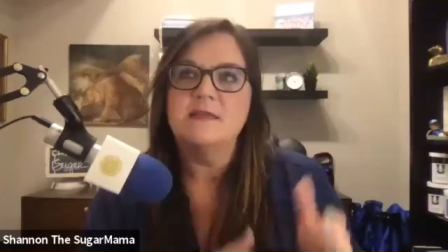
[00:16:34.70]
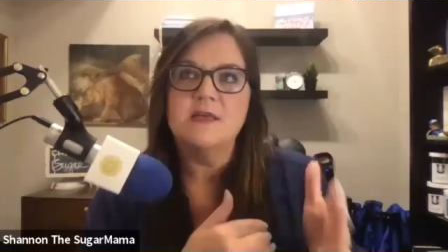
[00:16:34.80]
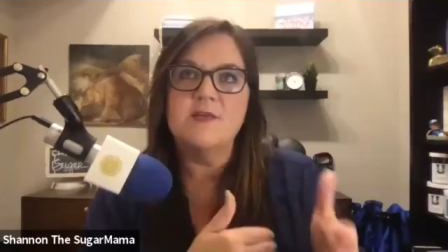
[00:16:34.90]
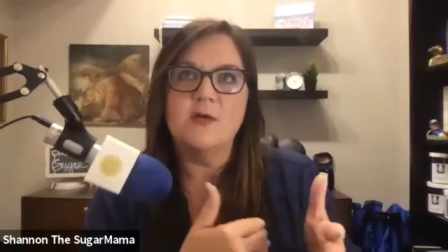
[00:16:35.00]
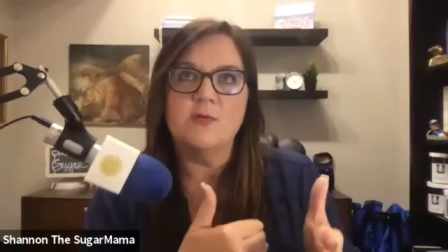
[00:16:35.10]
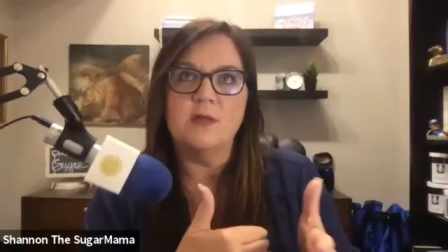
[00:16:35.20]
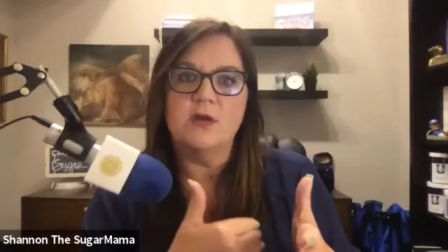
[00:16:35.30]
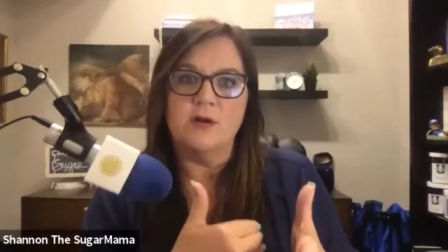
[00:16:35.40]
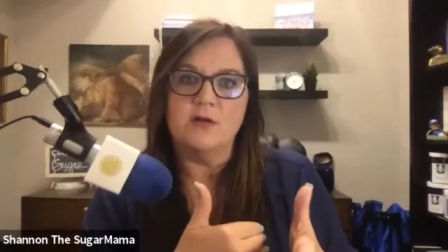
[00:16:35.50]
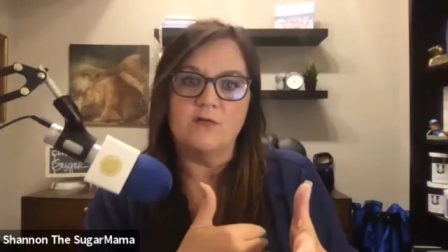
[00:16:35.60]
I think, really
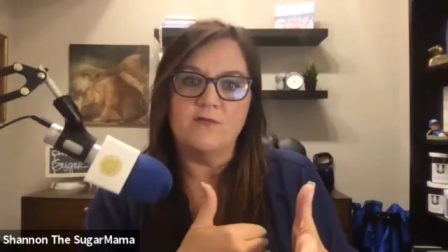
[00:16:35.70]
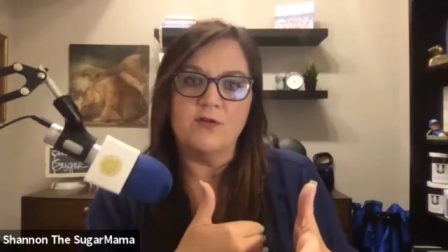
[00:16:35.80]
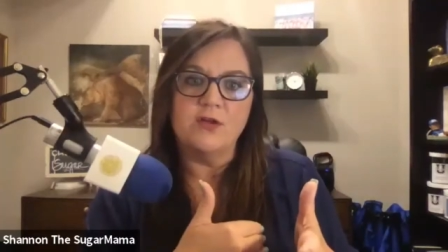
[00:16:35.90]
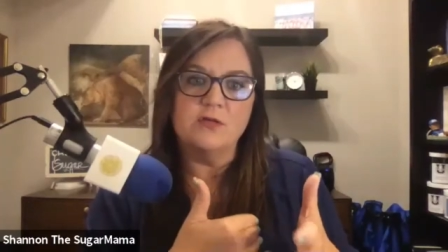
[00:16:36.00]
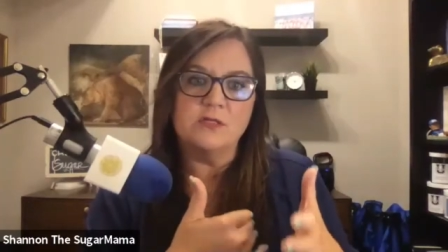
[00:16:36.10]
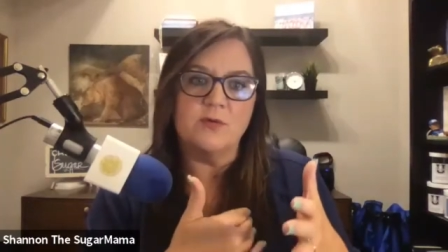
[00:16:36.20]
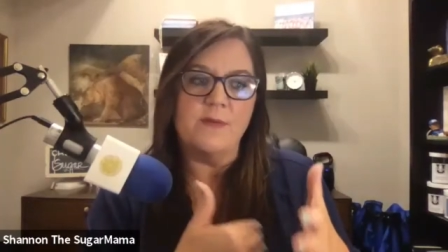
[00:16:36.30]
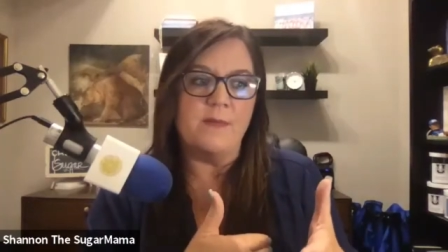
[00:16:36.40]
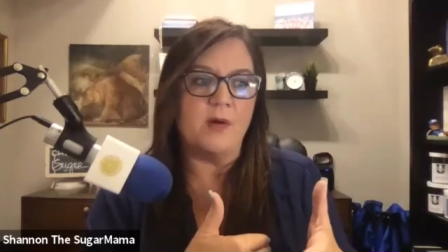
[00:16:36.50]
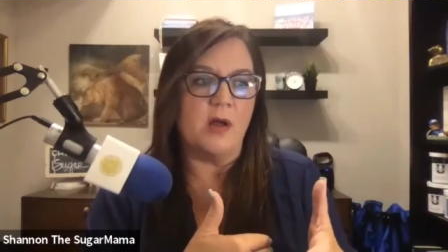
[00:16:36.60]
critical for you to
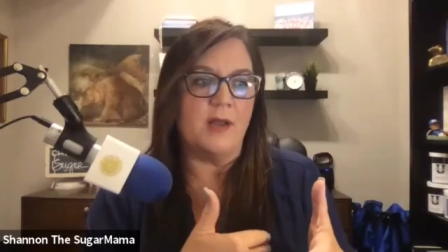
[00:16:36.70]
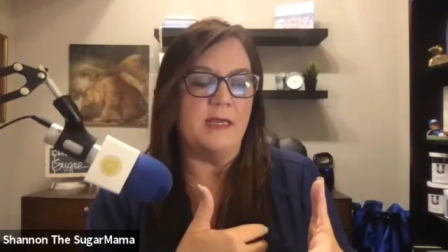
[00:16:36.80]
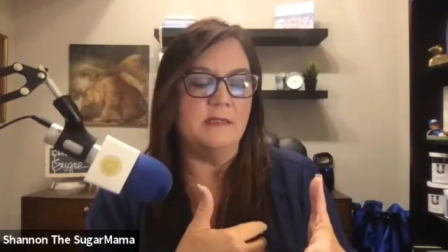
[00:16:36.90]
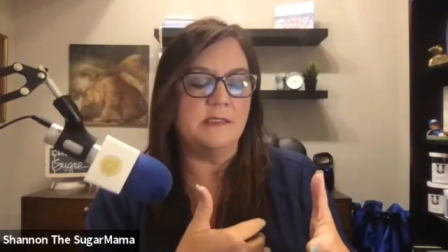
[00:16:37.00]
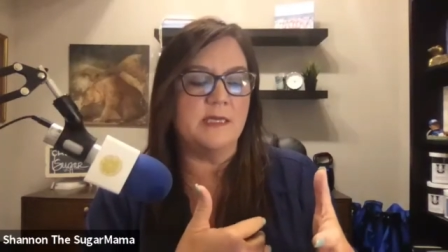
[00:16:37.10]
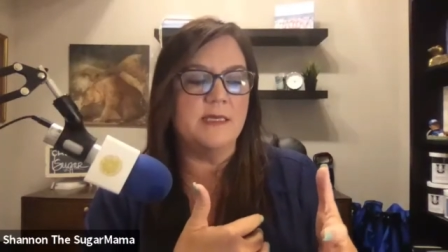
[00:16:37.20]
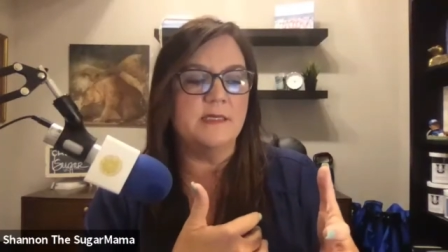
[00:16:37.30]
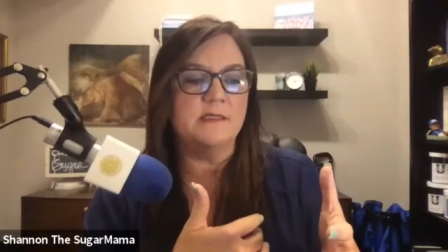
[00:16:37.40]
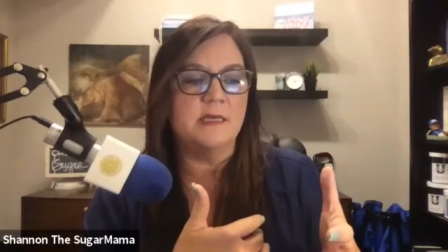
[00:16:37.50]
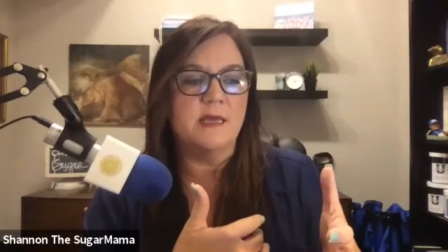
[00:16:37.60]
remember, audience,
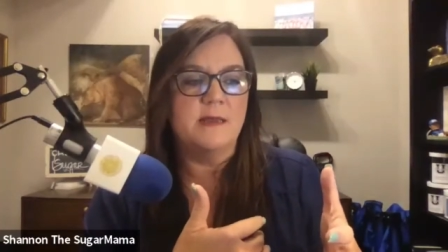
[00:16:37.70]
is